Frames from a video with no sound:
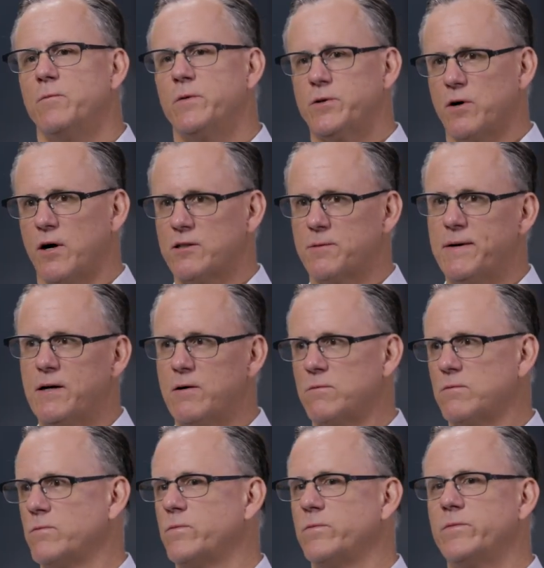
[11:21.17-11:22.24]
We talked
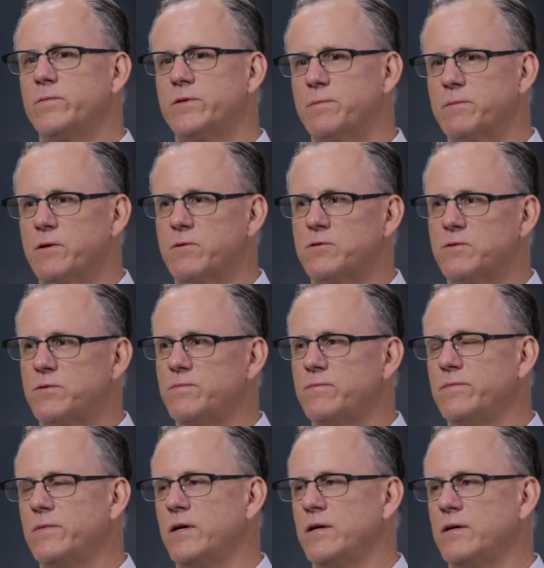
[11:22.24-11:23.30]
about some of those
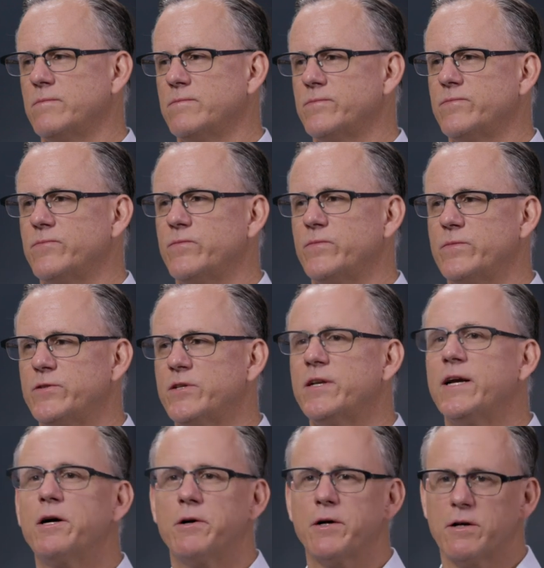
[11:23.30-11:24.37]
um,
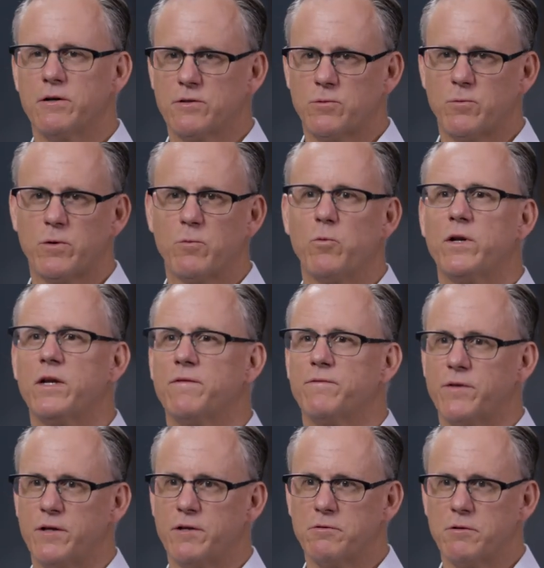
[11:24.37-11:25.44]
scenarios where what
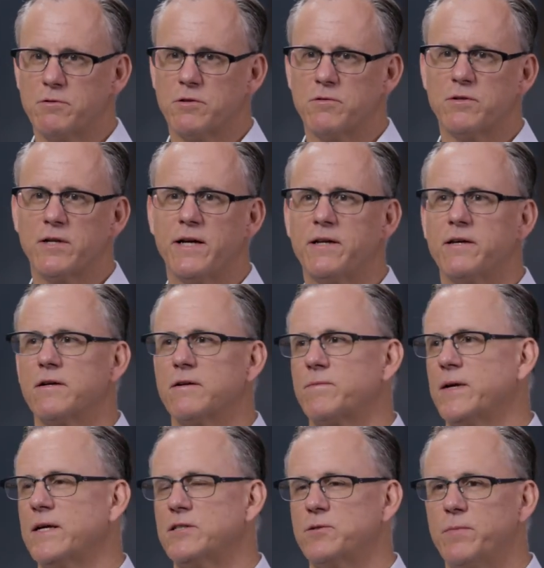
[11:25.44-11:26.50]
if the Eurozone data
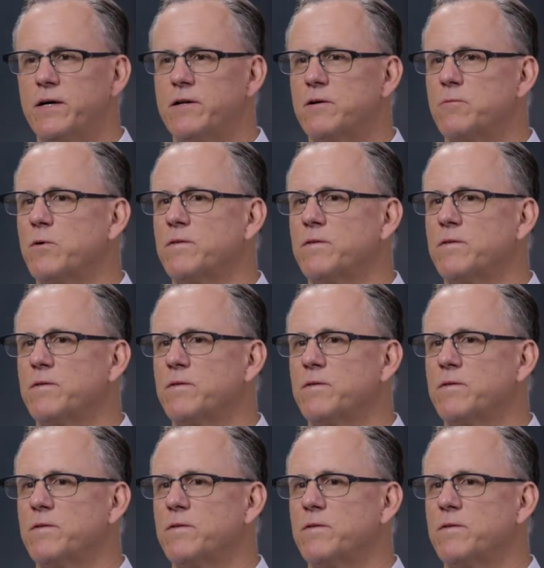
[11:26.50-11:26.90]
gets better?